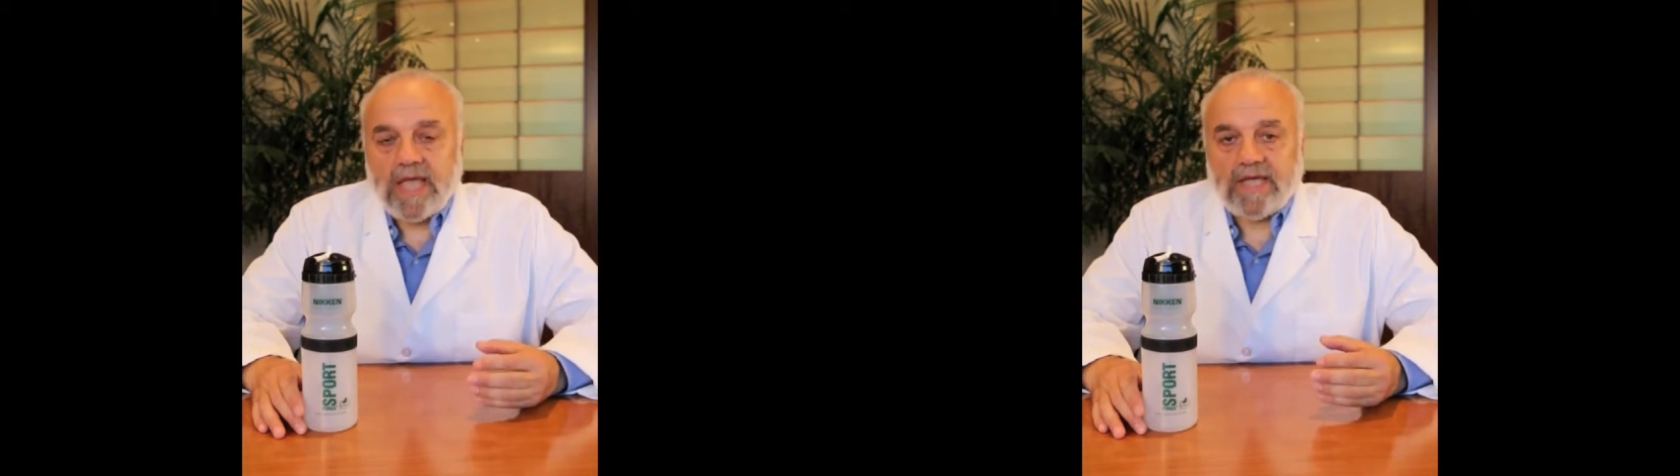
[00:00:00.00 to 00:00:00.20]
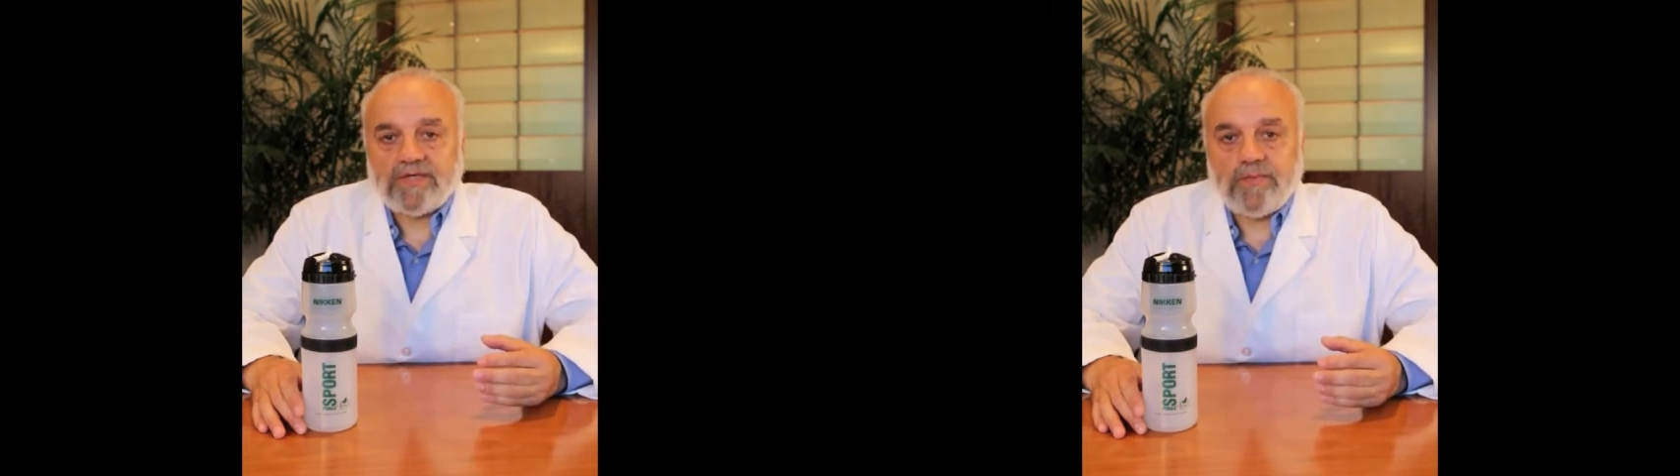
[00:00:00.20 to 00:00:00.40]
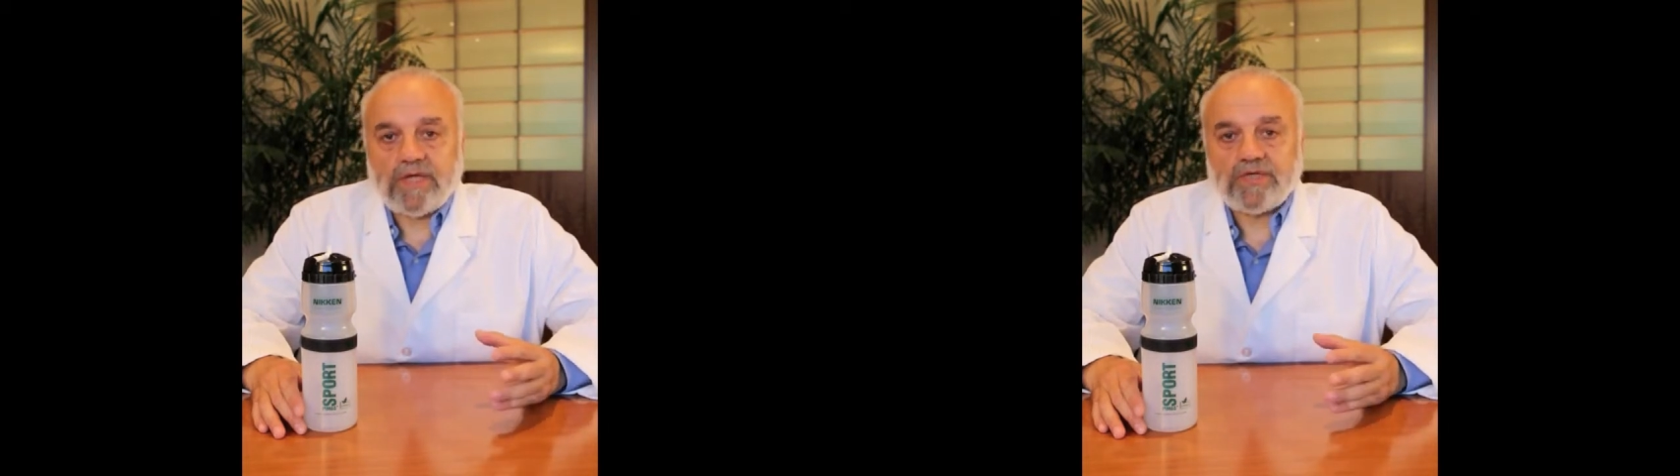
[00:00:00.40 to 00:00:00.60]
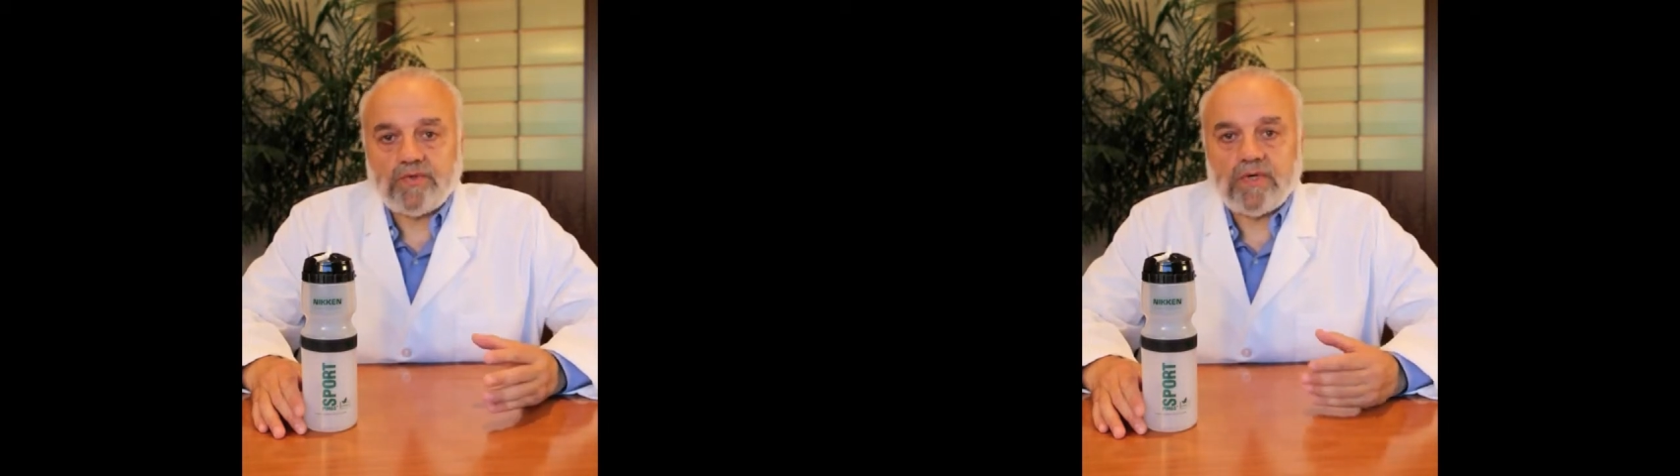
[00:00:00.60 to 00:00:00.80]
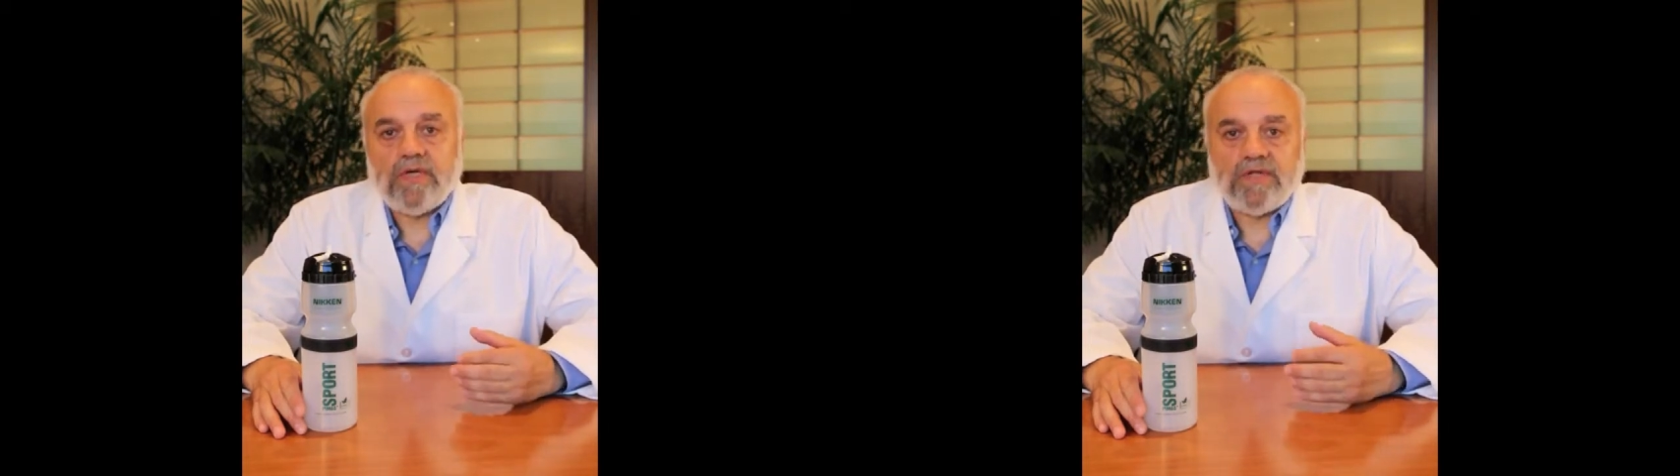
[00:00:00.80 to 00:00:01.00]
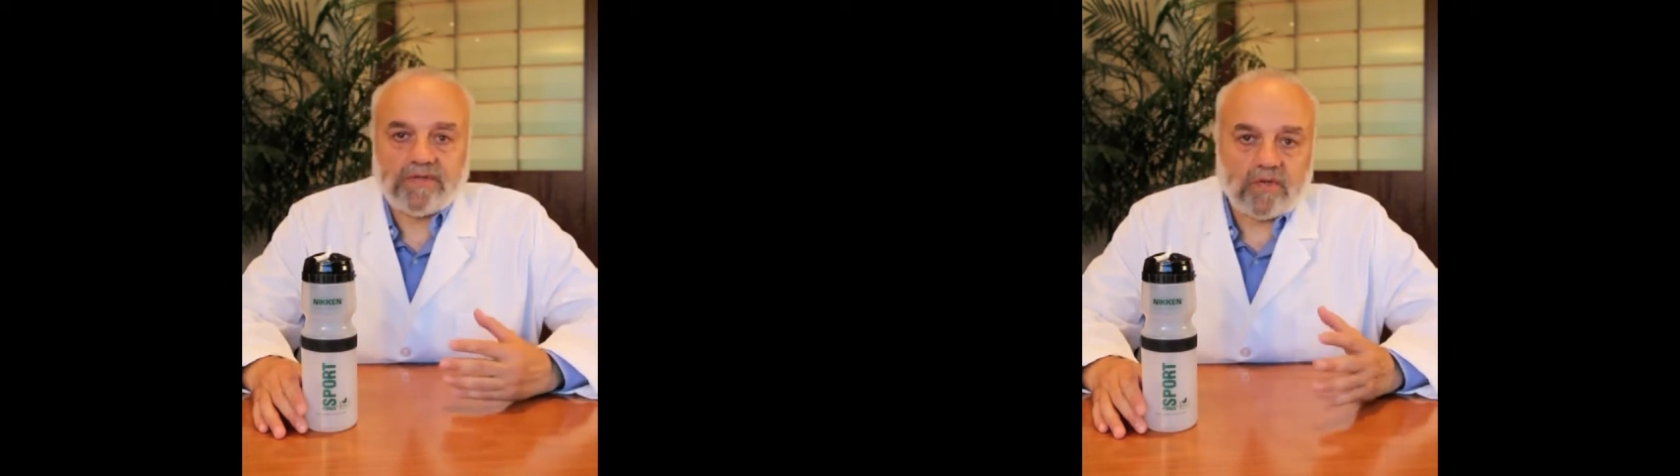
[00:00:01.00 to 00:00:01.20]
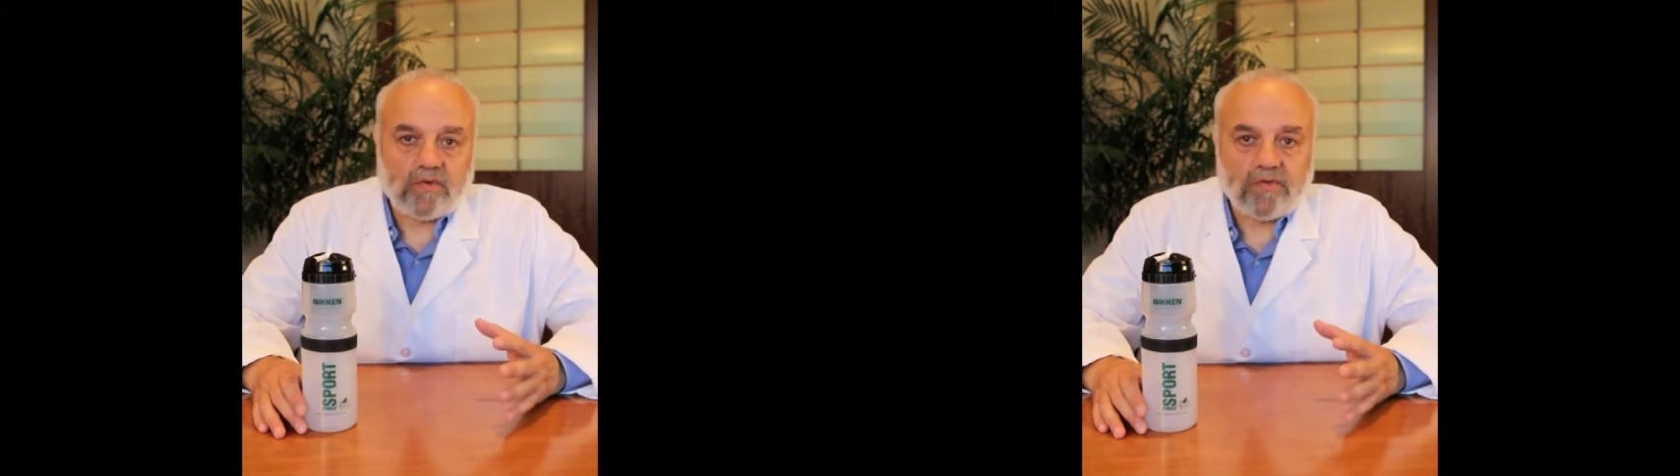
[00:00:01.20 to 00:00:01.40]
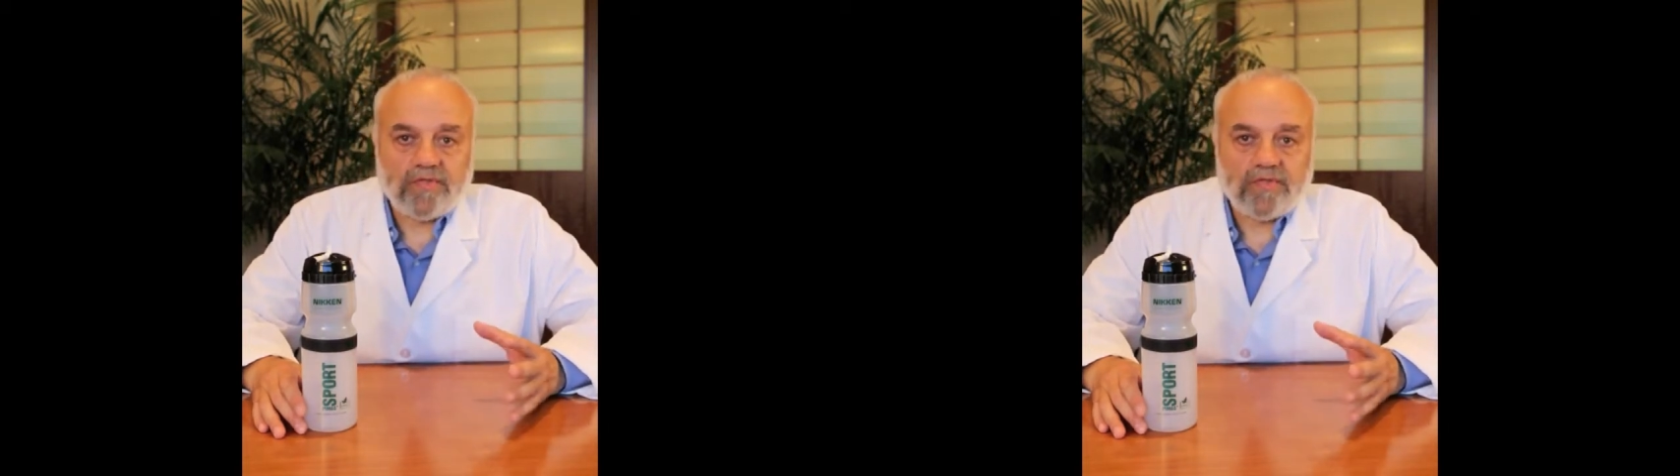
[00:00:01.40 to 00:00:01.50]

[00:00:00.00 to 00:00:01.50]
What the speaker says: and to make sure that the whole